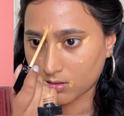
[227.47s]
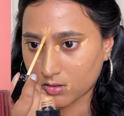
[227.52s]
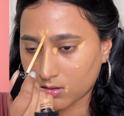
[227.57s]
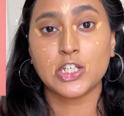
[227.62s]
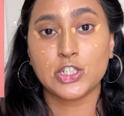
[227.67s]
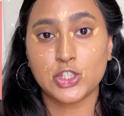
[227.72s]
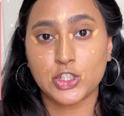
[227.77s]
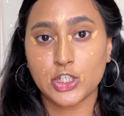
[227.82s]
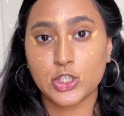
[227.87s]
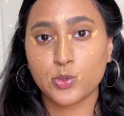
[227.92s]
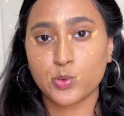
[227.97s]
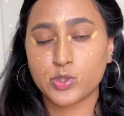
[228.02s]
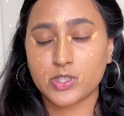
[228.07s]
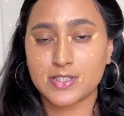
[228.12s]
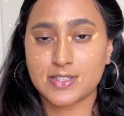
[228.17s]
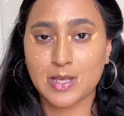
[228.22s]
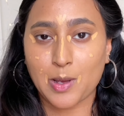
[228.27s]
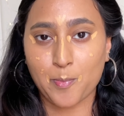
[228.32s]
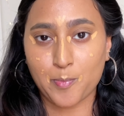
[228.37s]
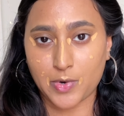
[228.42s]
She uses
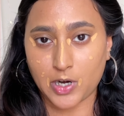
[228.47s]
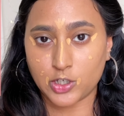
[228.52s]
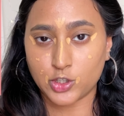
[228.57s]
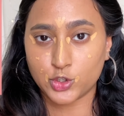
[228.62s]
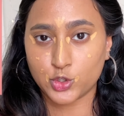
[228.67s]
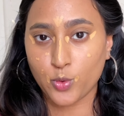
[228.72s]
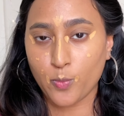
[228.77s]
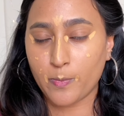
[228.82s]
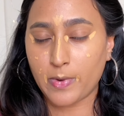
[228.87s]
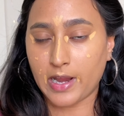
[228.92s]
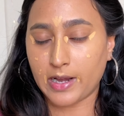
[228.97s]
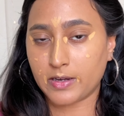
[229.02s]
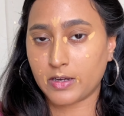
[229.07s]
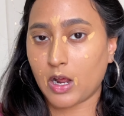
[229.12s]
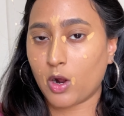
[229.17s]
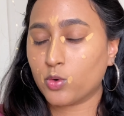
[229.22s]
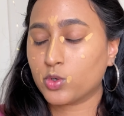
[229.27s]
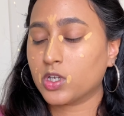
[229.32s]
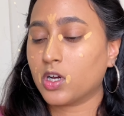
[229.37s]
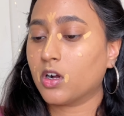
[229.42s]
a brush to blend
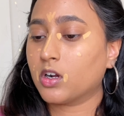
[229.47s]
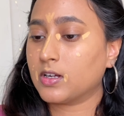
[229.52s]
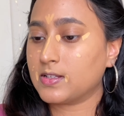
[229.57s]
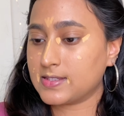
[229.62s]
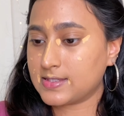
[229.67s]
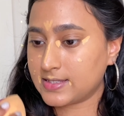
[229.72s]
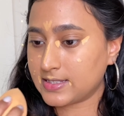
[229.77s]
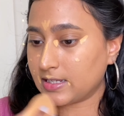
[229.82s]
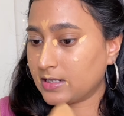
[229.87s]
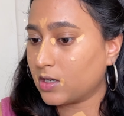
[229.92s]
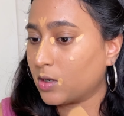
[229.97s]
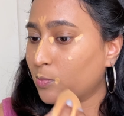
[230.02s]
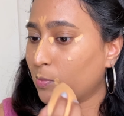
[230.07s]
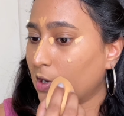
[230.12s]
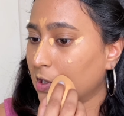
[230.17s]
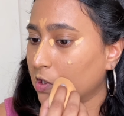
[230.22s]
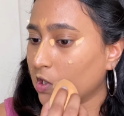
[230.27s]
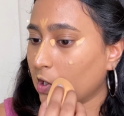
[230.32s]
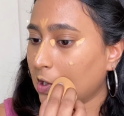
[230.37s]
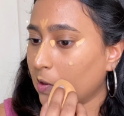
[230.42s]
out her concealer,
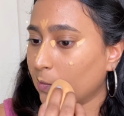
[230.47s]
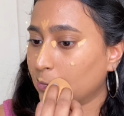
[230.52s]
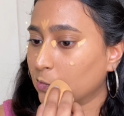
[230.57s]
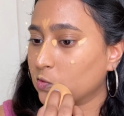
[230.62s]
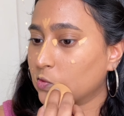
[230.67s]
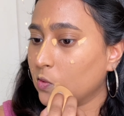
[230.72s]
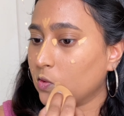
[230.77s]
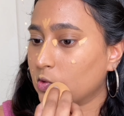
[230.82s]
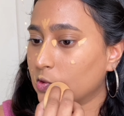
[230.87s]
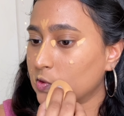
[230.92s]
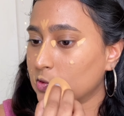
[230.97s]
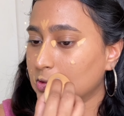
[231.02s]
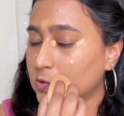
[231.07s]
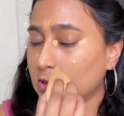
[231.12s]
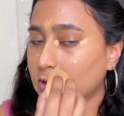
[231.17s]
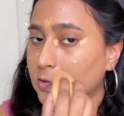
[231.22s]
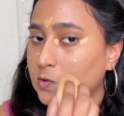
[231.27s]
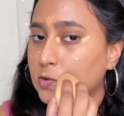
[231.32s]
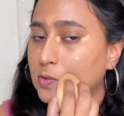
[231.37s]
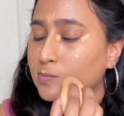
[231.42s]
but I'm just gonna
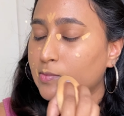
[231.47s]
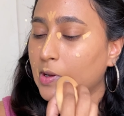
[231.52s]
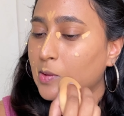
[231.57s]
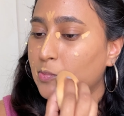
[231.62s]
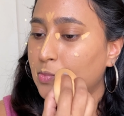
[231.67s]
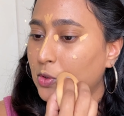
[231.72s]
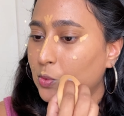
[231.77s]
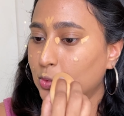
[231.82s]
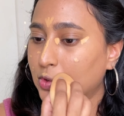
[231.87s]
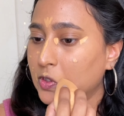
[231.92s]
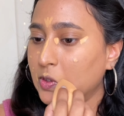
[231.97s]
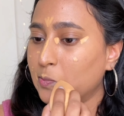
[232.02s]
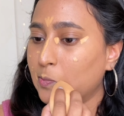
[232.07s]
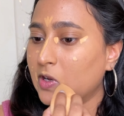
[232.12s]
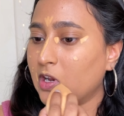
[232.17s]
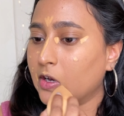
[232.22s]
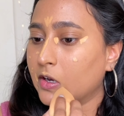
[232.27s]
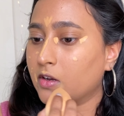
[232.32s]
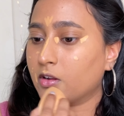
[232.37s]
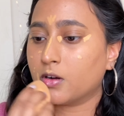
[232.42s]
stick to my beauty
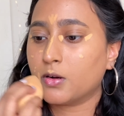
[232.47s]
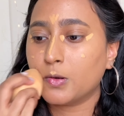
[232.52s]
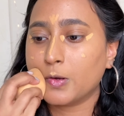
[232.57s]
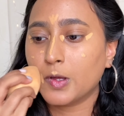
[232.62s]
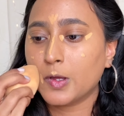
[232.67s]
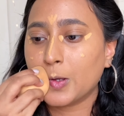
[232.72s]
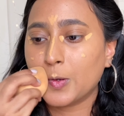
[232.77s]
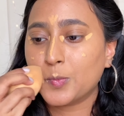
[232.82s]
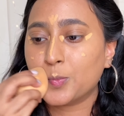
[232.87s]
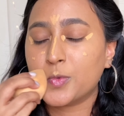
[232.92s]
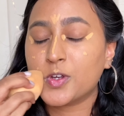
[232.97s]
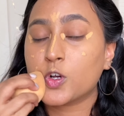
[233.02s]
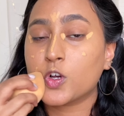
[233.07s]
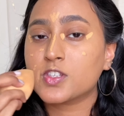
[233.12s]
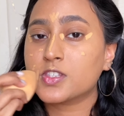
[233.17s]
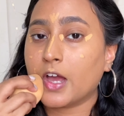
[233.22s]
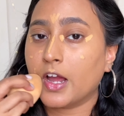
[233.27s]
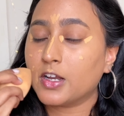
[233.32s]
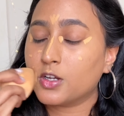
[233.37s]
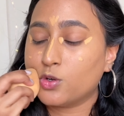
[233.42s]
blender
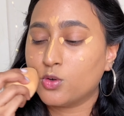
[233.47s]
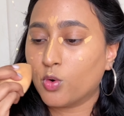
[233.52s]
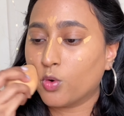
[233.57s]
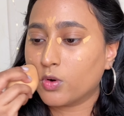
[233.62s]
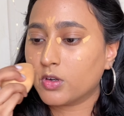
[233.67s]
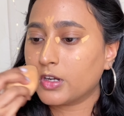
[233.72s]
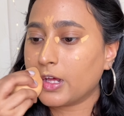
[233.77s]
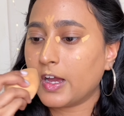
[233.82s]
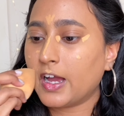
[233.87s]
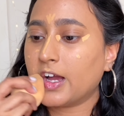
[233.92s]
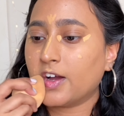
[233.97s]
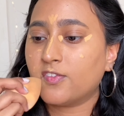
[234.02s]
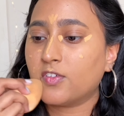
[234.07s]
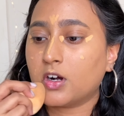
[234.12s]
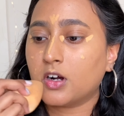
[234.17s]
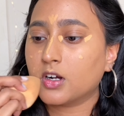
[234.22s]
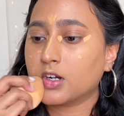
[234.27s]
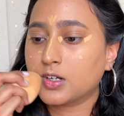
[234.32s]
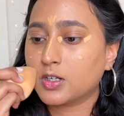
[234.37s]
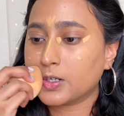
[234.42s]
because I don't have
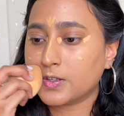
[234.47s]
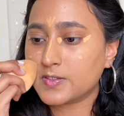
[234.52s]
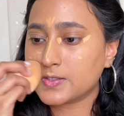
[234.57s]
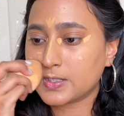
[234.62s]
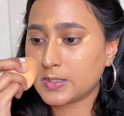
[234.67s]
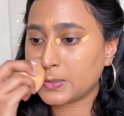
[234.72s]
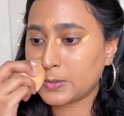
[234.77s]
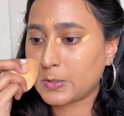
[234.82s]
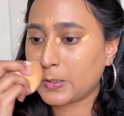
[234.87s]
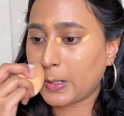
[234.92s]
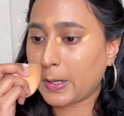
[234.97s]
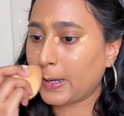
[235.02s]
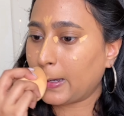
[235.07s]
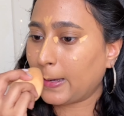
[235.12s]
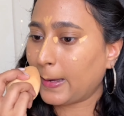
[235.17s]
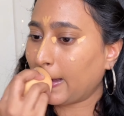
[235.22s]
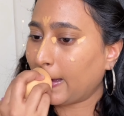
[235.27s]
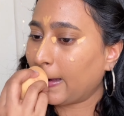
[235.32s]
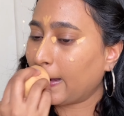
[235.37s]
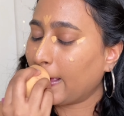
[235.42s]
a
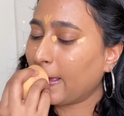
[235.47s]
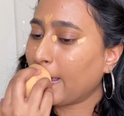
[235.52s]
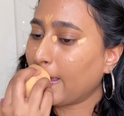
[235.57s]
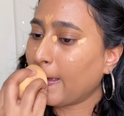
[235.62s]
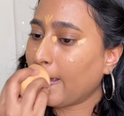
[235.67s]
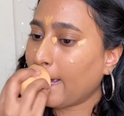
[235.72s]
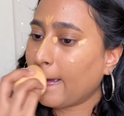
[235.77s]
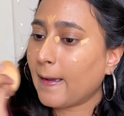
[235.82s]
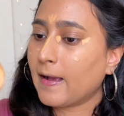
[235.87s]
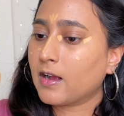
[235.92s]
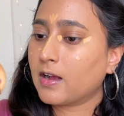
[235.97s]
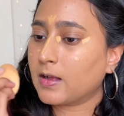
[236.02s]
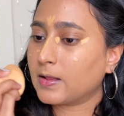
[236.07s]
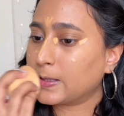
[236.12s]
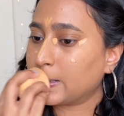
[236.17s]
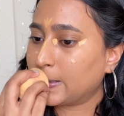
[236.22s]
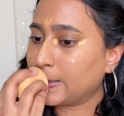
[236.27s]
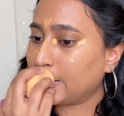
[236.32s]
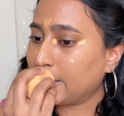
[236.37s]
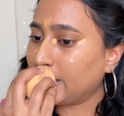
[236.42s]
concentrated
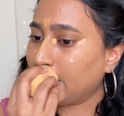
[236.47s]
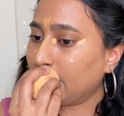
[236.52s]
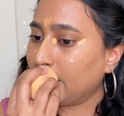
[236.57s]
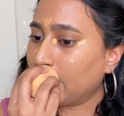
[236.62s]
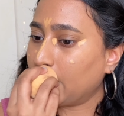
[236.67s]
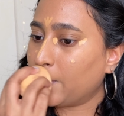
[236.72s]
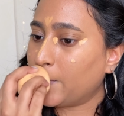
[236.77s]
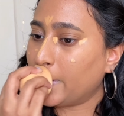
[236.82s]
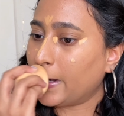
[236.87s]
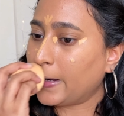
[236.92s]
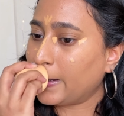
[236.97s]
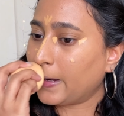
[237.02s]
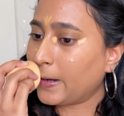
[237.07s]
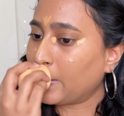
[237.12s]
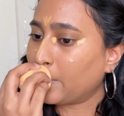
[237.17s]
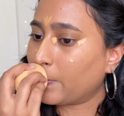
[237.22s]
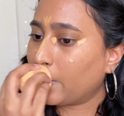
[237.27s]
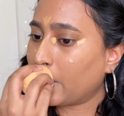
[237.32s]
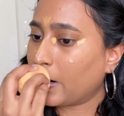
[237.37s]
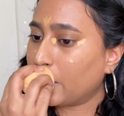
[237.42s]
concealer
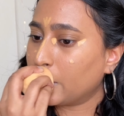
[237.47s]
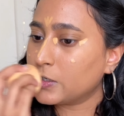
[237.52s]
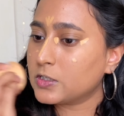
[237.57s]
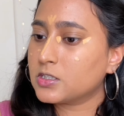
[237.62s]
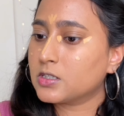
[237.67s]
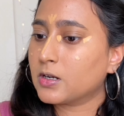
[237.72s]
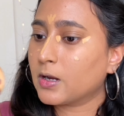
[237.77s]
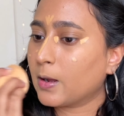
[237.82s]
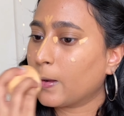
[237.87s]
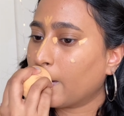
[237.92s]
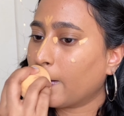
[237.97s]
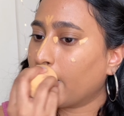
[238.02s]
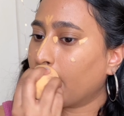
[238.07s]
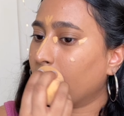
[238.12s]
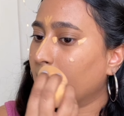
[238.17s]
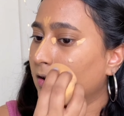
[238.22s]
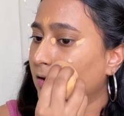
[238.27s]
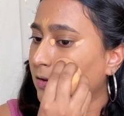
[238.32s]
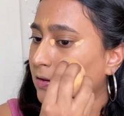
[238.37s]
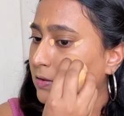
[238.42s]
blending brush,
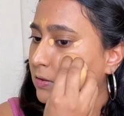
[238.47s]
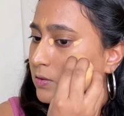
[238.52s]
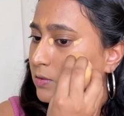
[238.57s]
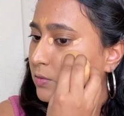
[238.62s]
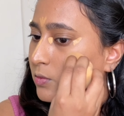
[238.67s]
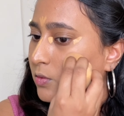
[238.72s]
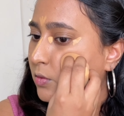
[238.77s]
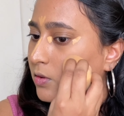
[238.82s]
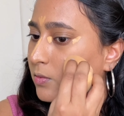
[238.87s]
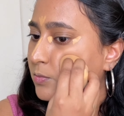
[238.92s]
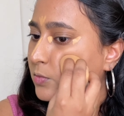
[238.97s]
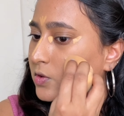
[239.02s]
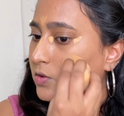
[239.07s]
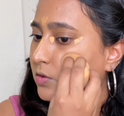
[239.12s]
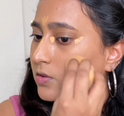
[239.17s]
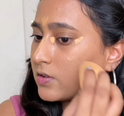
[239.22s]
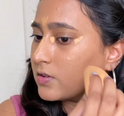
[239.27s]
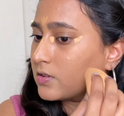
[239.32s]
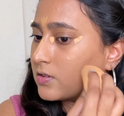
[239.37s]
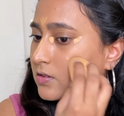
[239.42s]
so I'm just
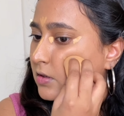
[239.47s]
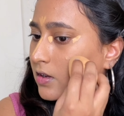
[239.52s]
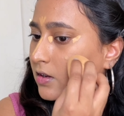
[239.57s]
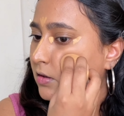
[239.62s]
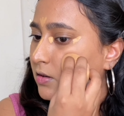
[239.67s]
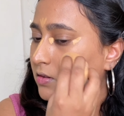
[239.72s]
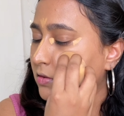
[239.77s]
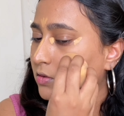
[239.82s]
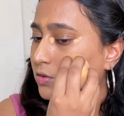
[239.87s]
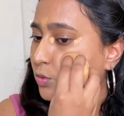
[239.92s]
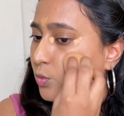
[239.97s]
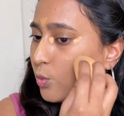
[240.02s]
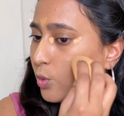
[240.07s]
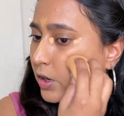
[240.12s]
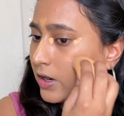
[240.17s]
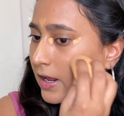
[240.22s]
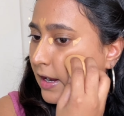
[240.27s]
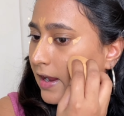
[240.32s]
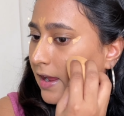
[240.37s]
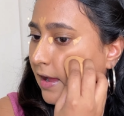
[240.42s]
gonna stick to what
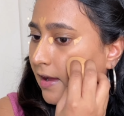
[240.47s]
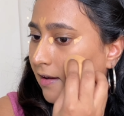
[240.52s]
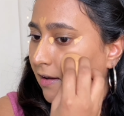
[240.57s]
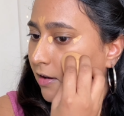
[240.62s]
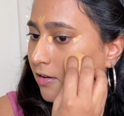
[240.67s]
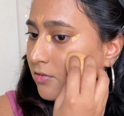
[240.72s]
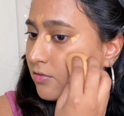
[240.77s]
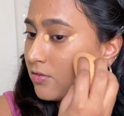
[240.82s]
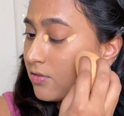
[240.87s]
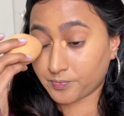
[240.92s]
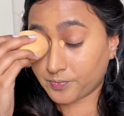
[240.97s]
I have.